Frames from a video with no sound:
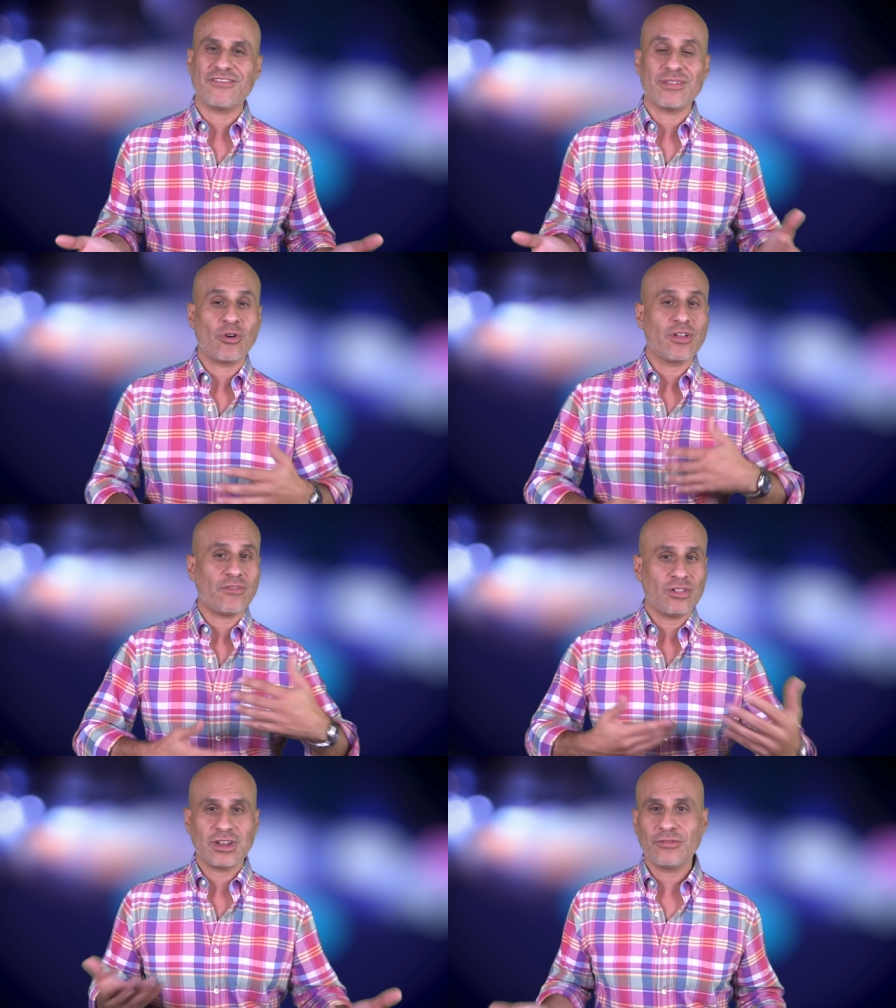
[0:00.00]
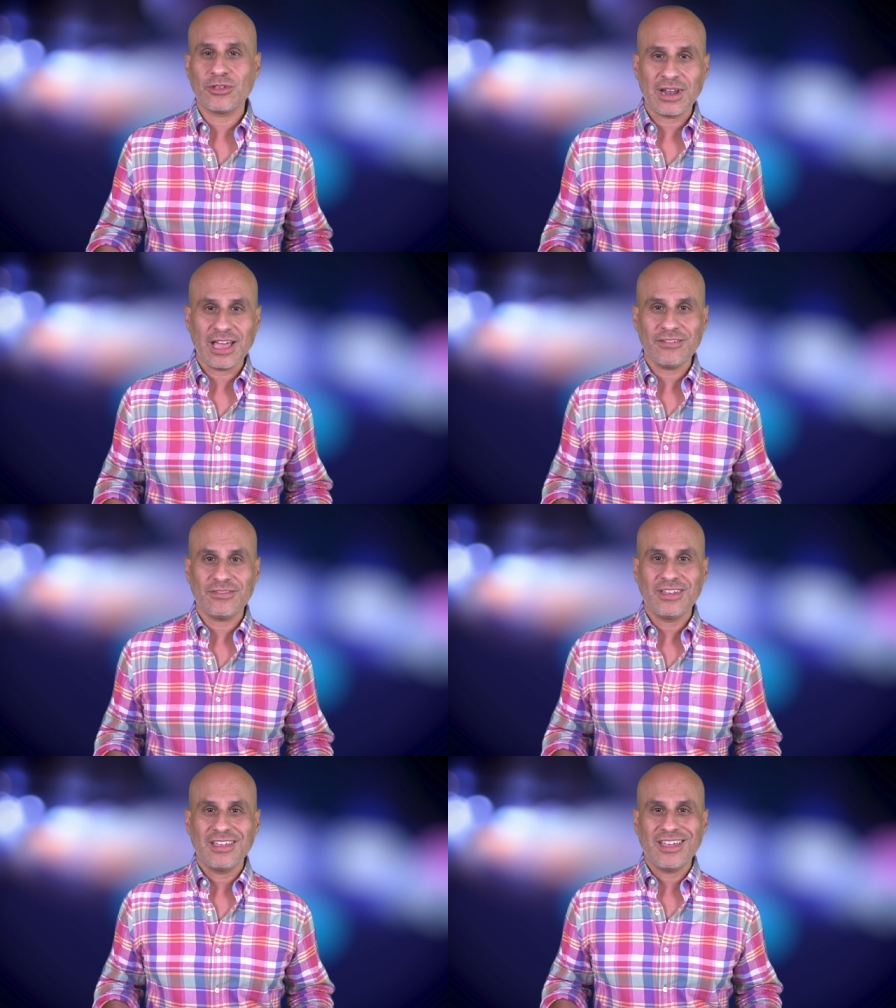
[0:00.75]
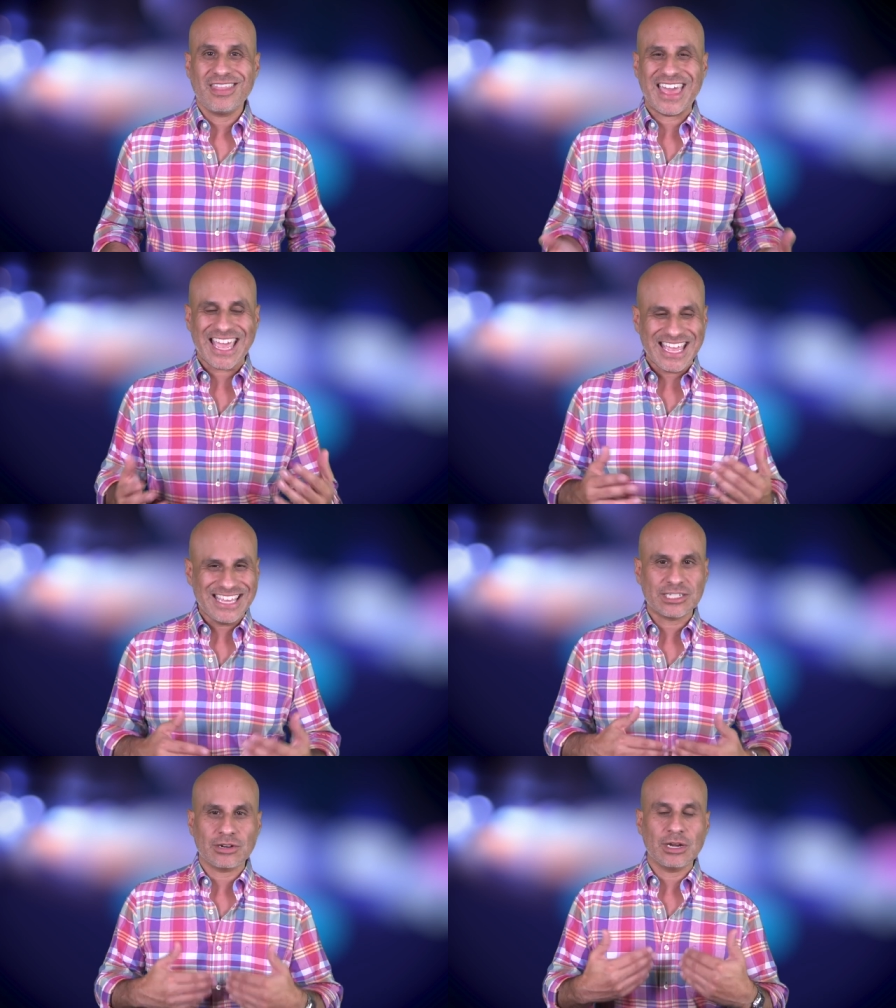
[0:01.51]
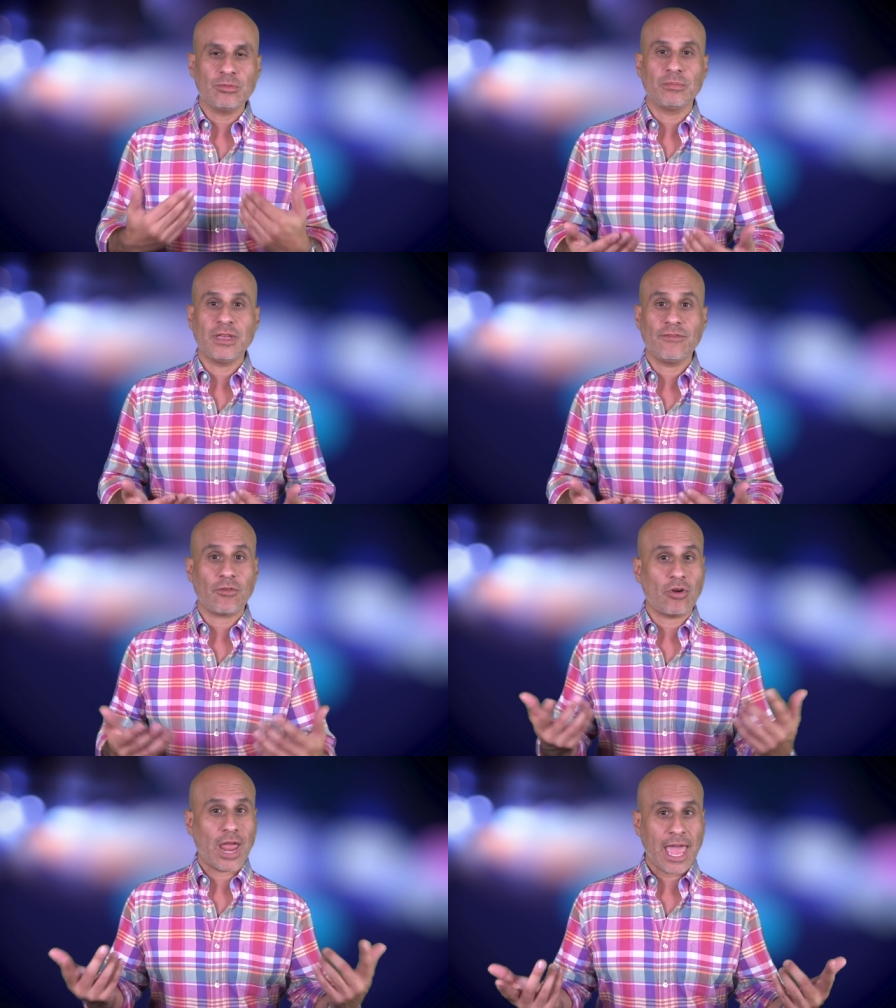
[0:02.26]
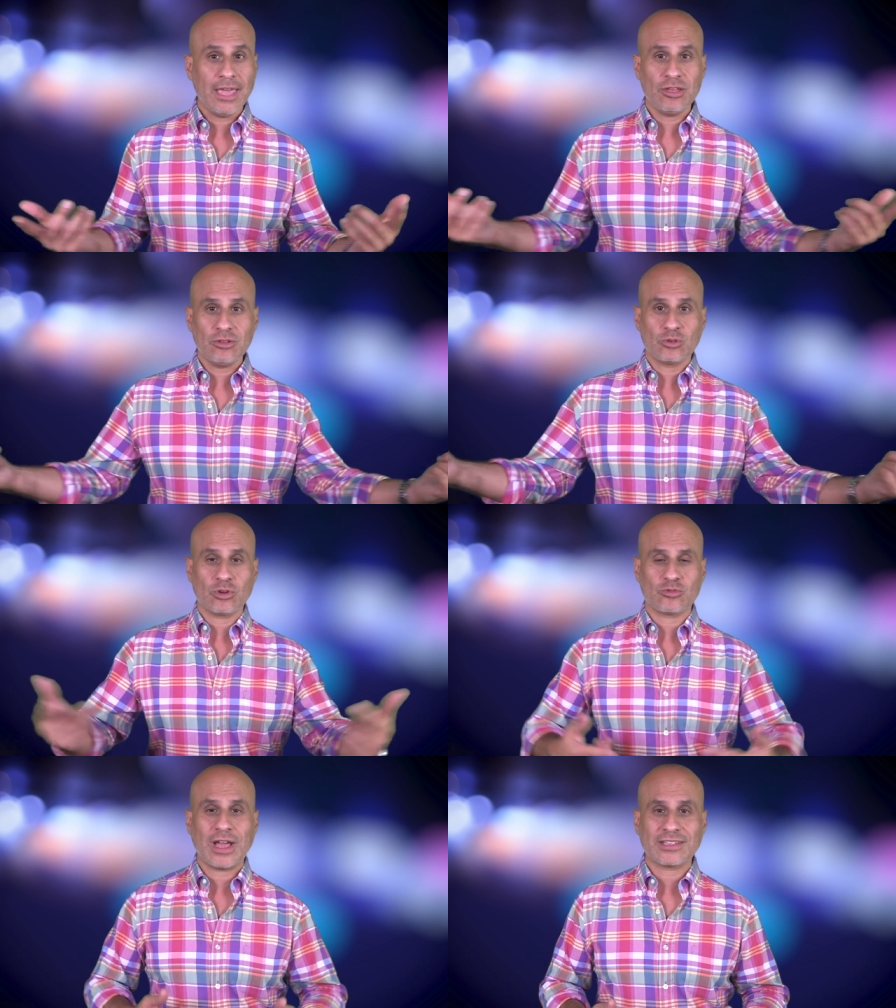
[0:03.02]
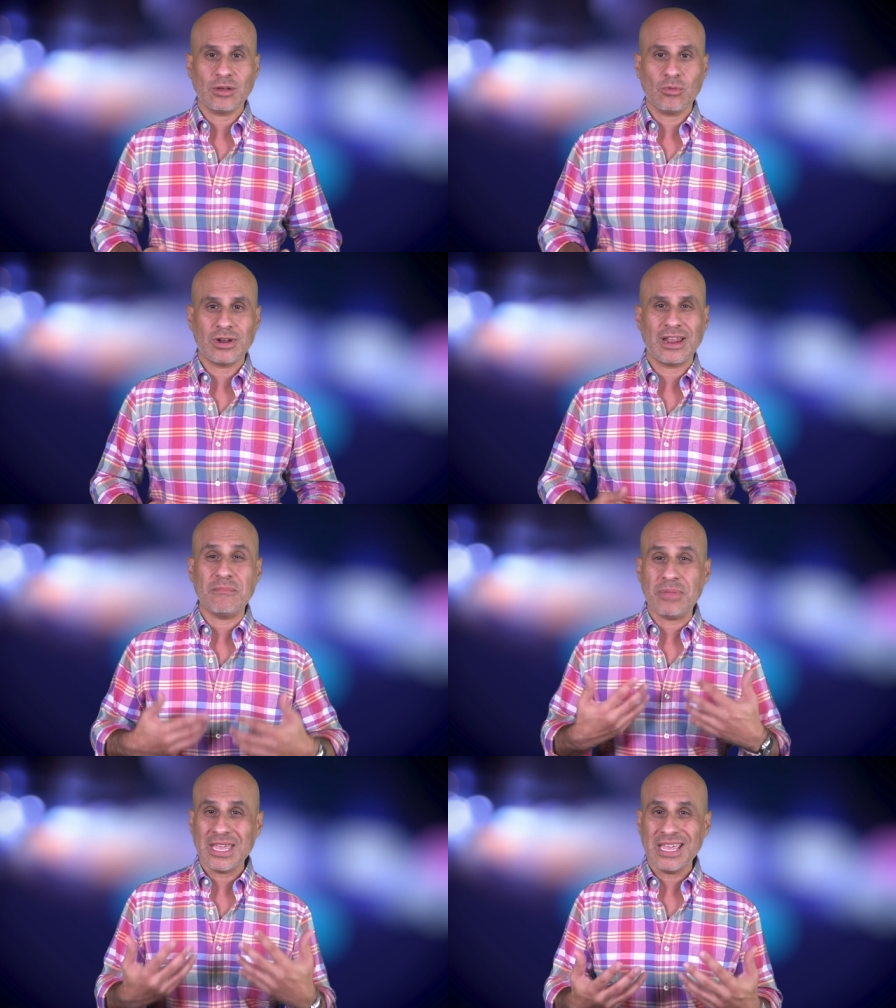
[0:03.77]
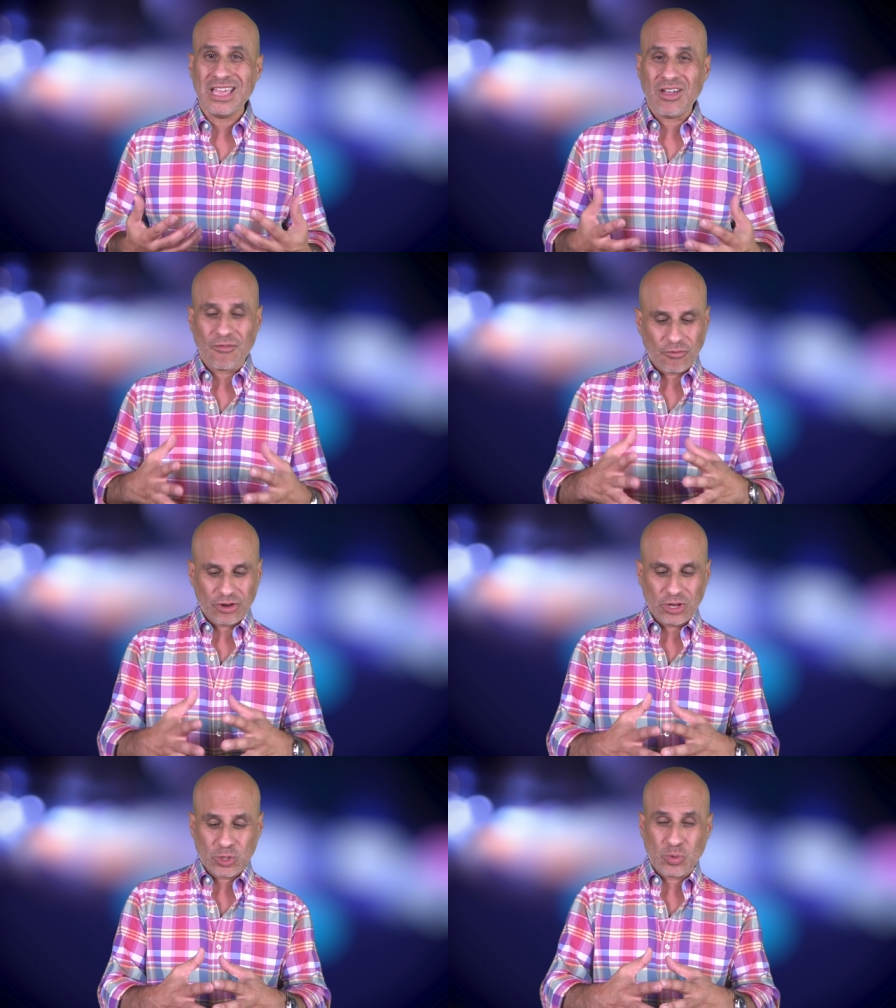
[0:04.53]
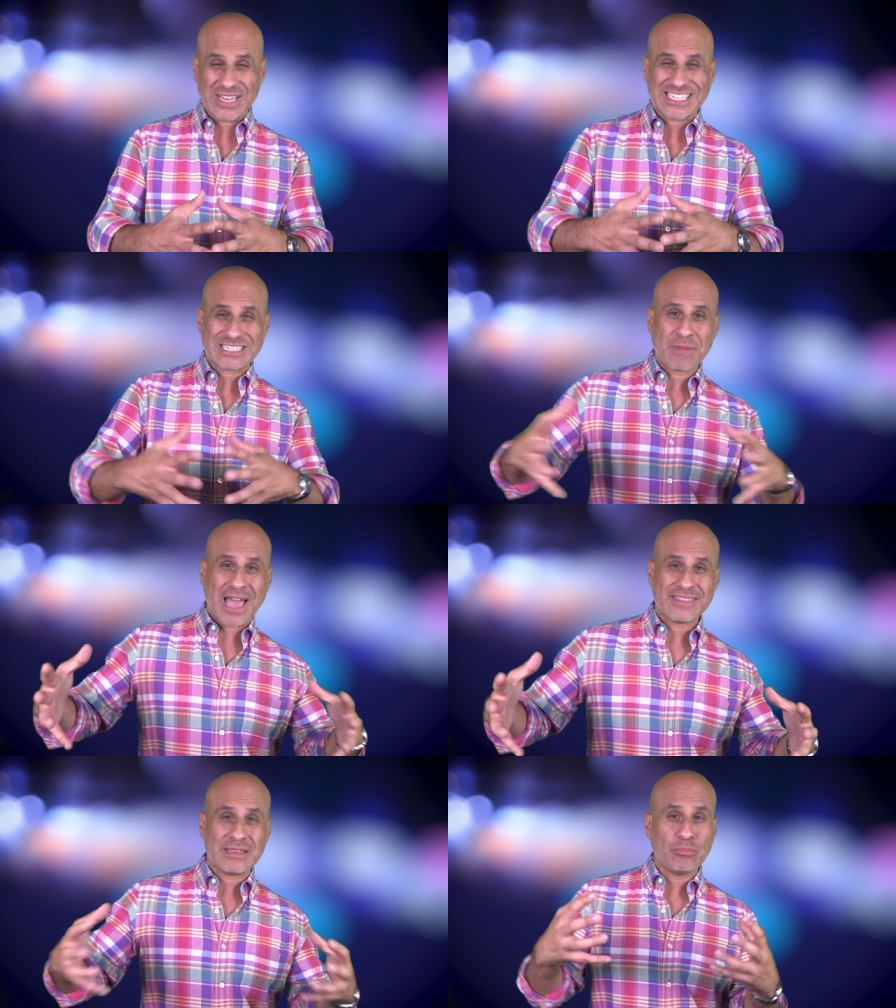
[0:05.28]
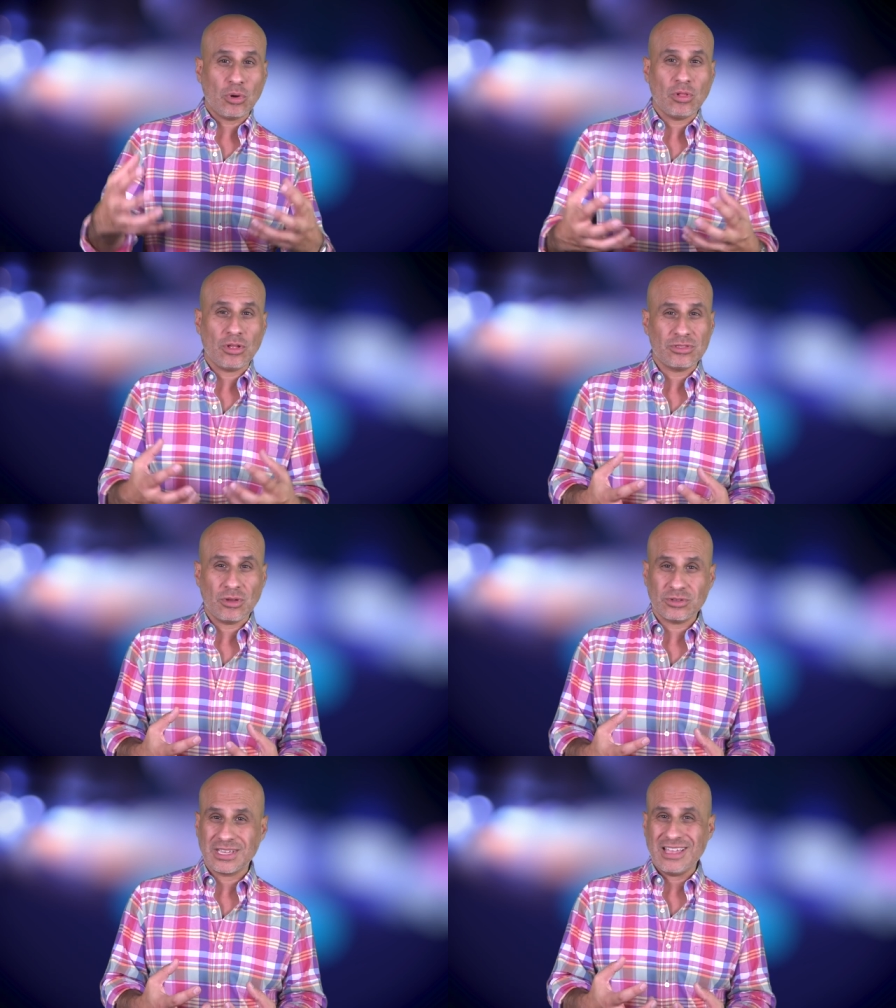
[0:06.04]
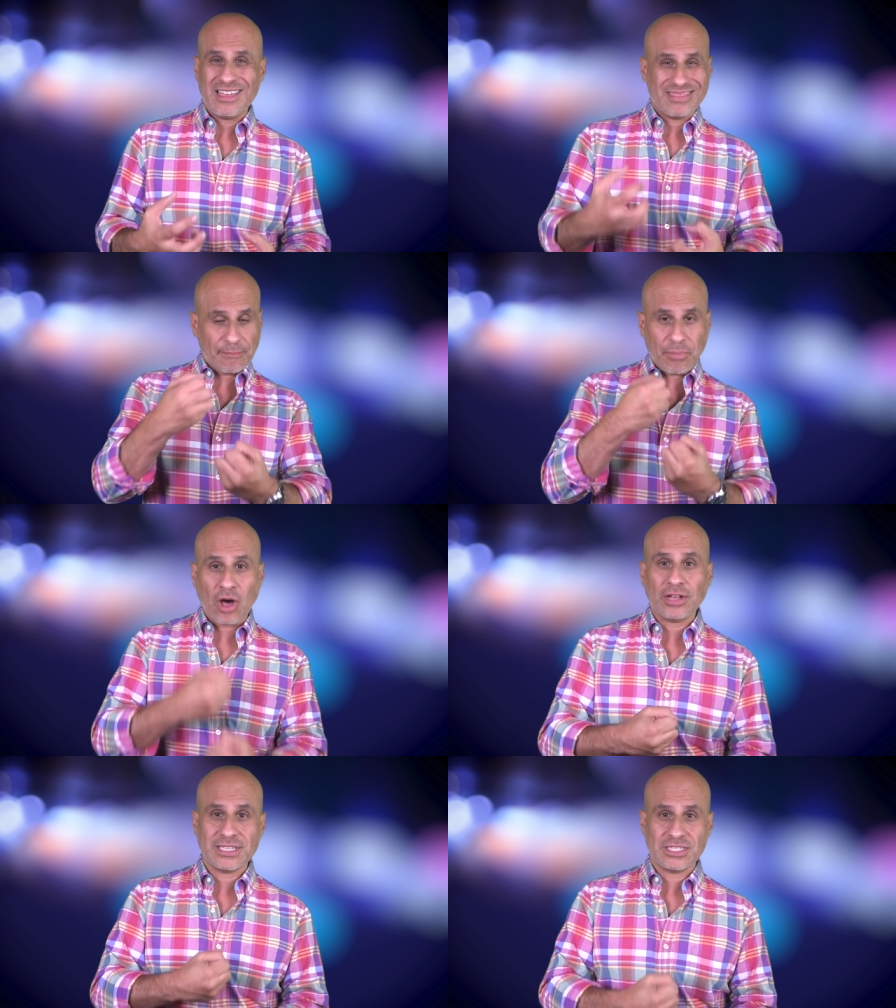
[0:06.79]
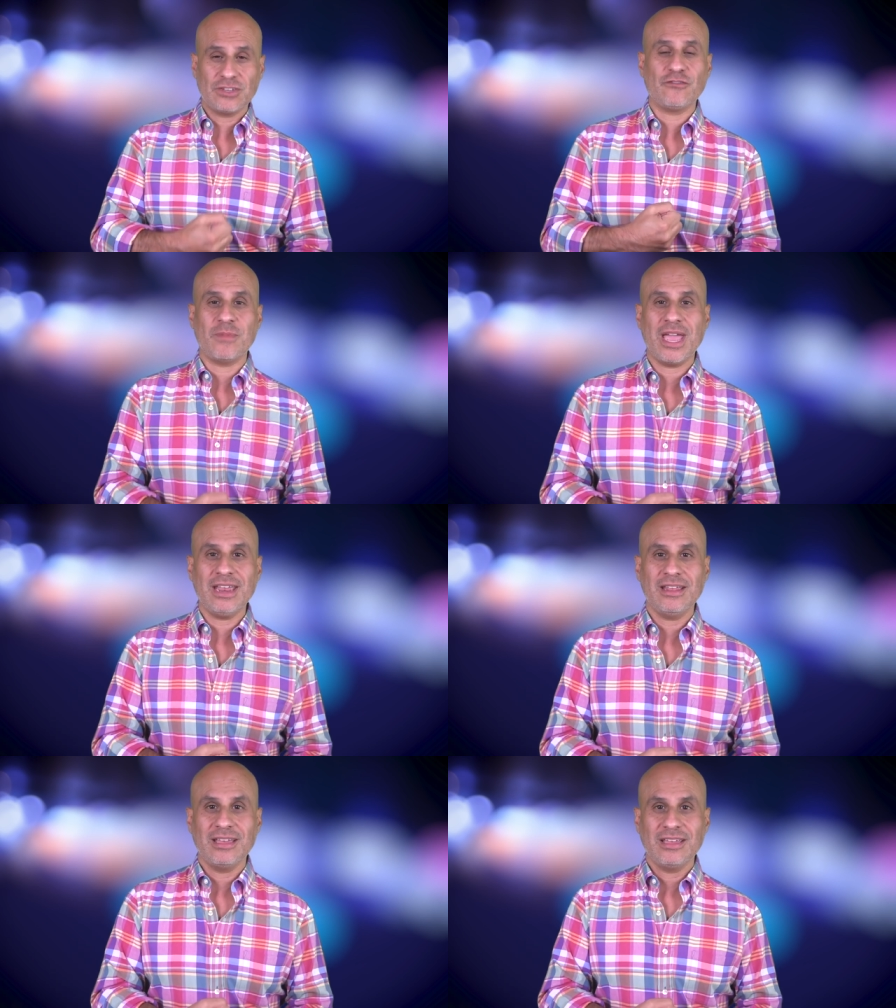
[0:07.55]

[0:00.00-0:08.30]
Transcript: The more you fall in love with your life, the easier it will be for A, you to attract someone, and B, for you to expand and pull on those deposits you've made